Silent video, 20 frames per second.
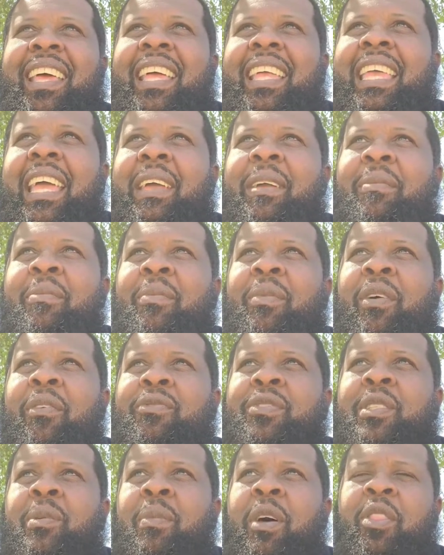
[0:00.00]
came
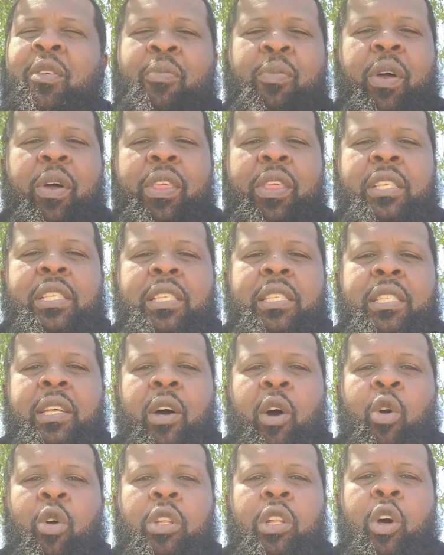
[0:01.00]
with some other brothers to
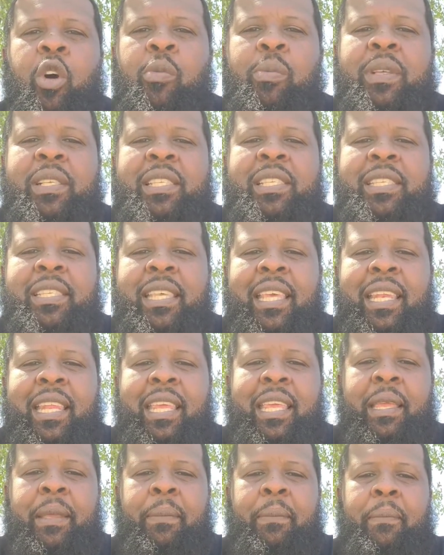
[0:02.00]
Oklahoma
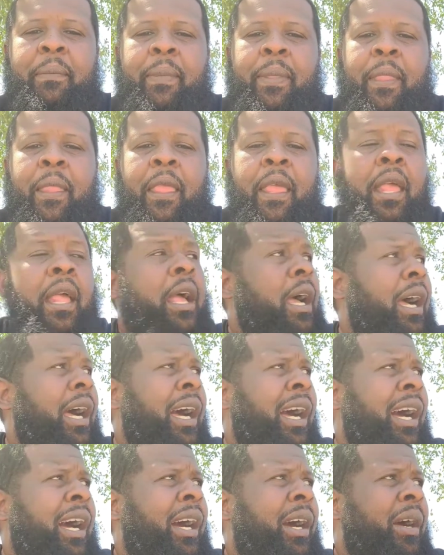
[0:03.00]
City,
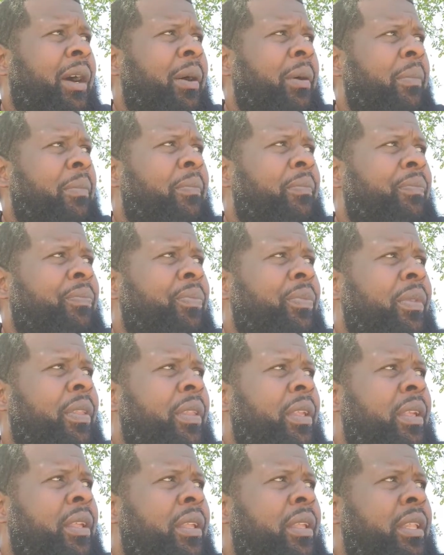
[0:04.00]
called
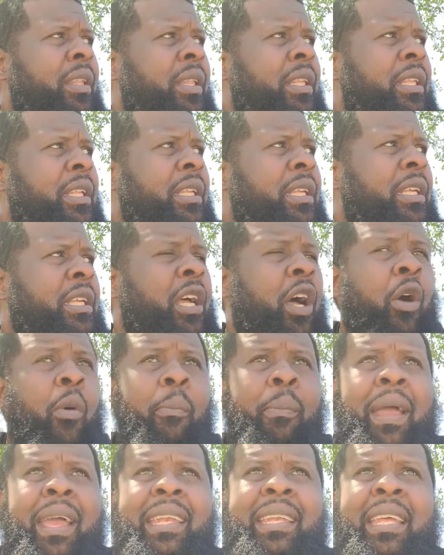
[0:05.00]

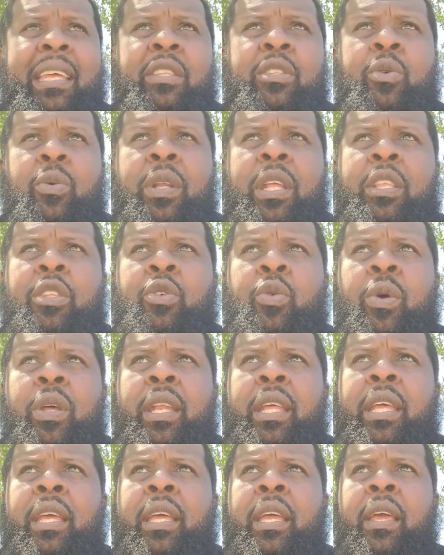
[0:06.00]
Mandate
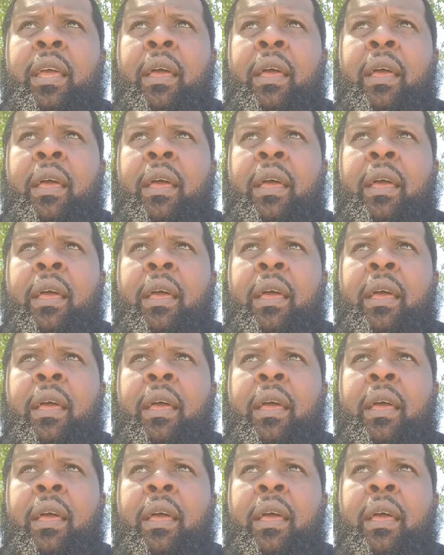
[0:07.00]
2020.